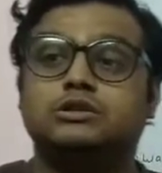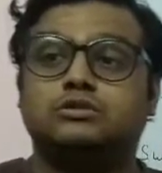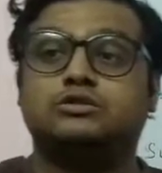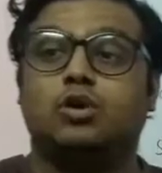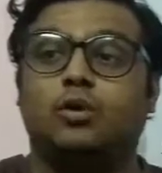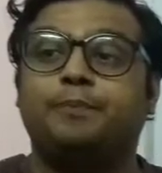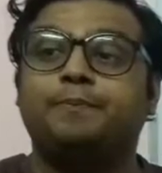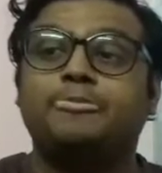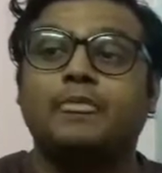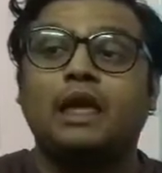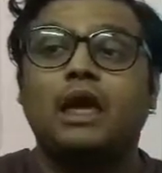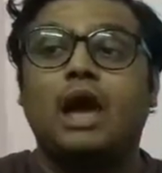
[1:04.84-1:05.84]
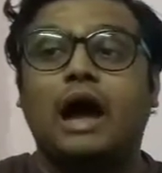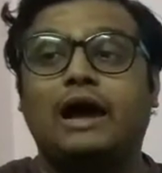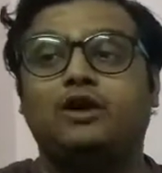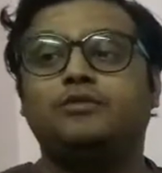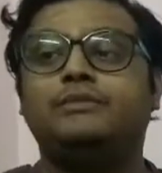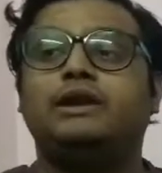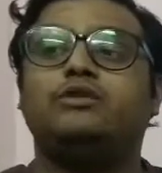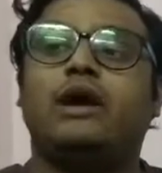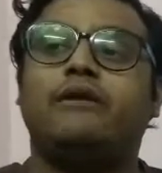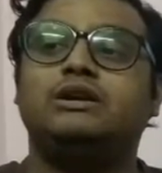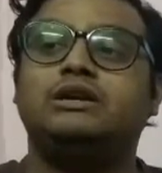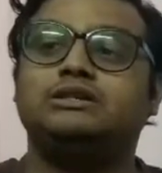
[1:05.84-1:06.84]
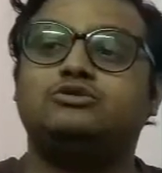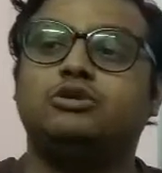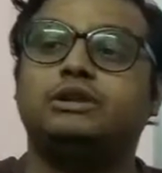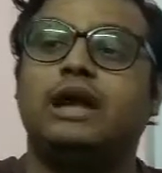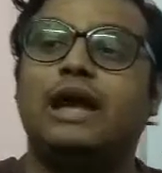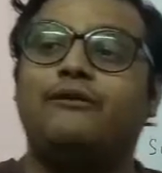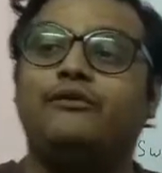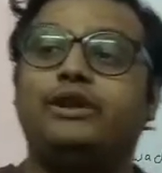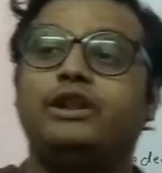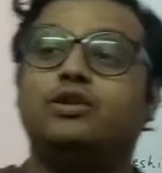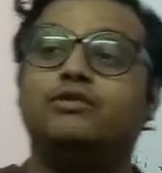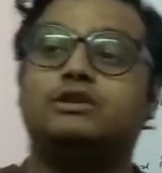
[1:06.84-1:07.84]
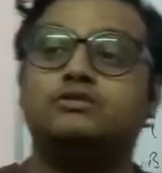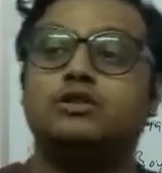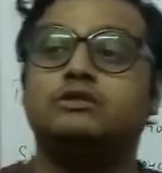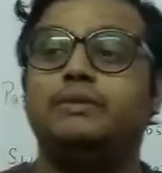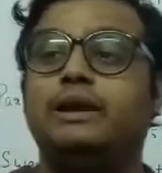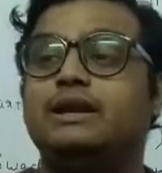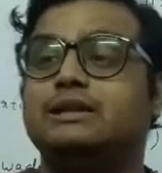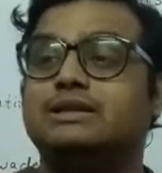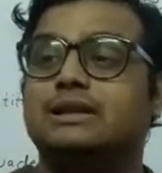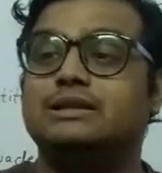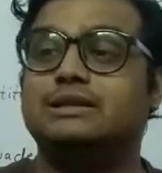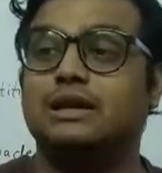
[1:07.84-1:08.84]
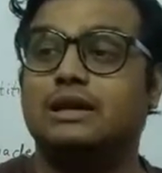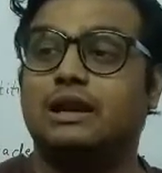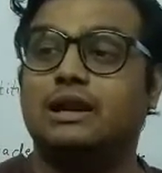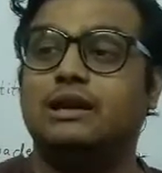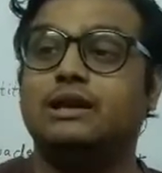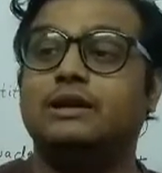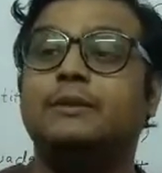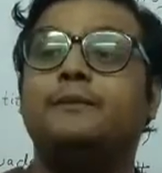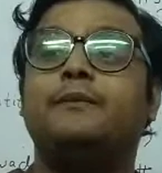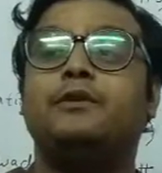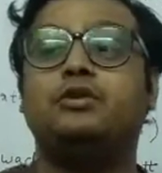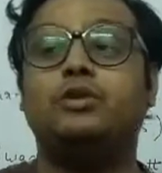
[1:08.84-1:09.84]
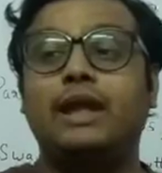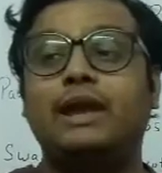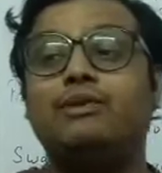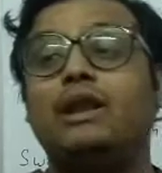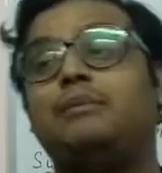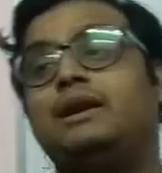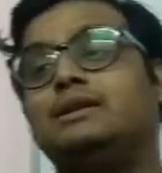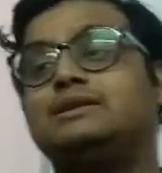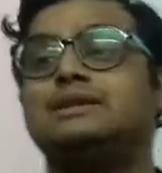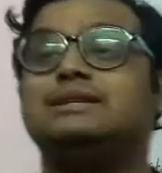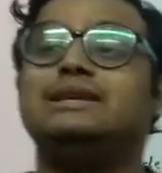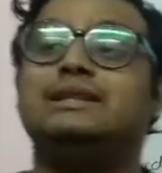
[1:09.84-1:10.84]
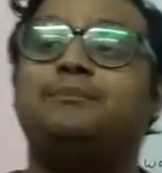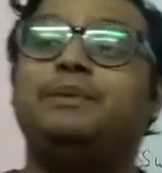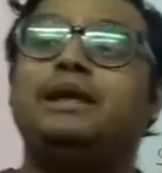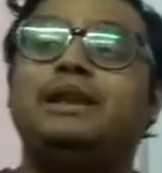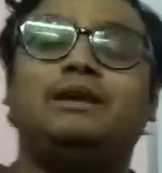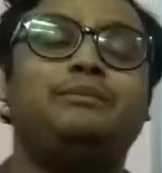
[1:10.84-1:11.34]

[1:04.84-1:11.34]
So I hope that you have understood the video which was being discussed earlier. Today we will be discussing the period